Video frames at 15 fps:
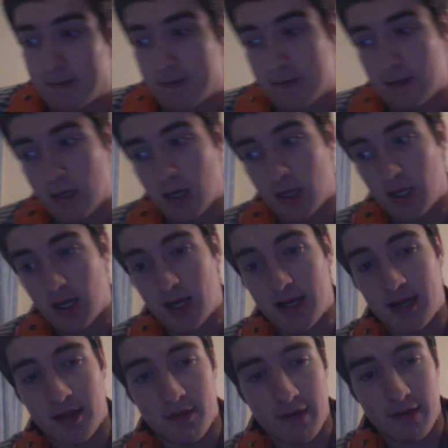the
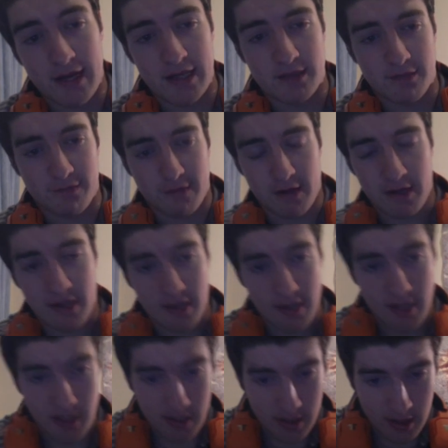online and the raids were fun, and
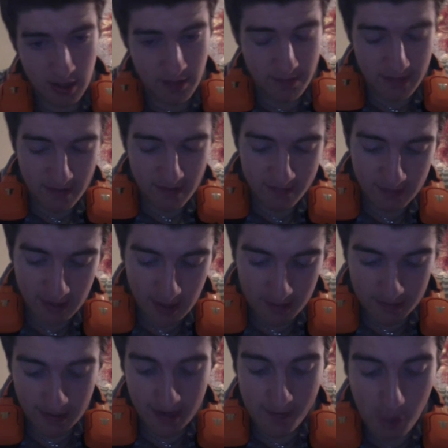uh, I'm definitely gonna
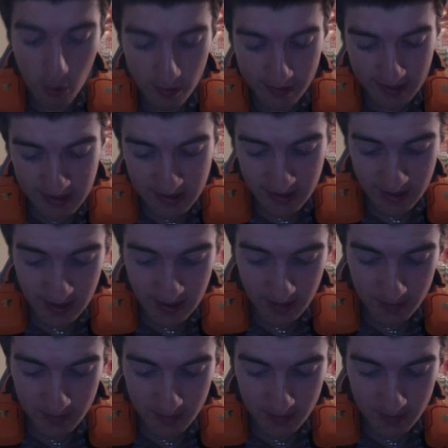play more Destiny. I'm